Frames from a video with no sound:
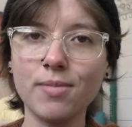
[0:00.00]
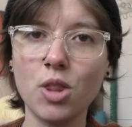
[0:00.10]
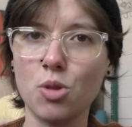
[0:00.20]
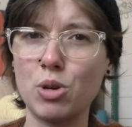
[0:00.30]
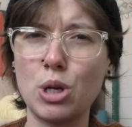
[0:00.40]

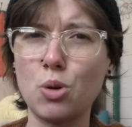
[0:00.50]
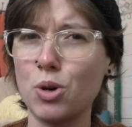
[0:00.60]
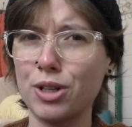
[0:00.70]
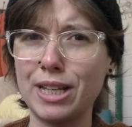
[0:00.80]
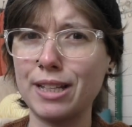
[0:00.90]

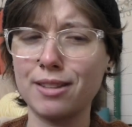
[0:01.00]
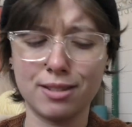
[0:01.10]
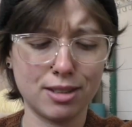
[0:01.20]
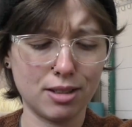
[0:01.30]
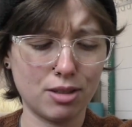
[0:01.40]
3/4
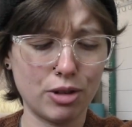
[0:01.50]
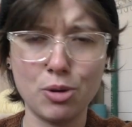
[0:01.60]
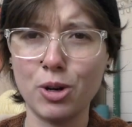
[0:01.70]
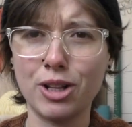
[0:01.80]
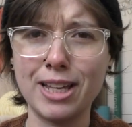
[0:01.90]

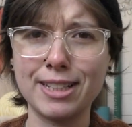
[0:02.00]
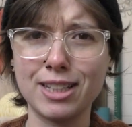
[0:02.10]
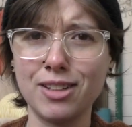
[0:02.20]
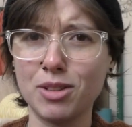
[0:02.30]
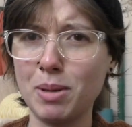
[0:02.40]
length
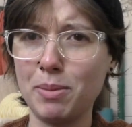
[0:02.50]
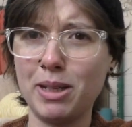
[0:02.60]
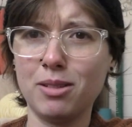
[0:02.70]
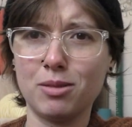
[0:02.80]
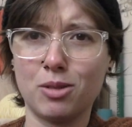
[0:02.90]
sleeves
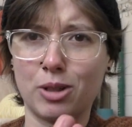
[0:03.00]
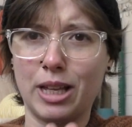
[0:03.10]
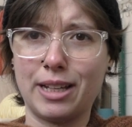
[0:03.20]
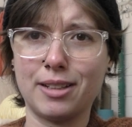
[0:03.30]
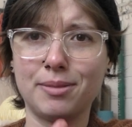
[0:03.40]
maybe, or
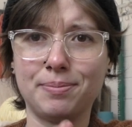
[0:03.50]
like,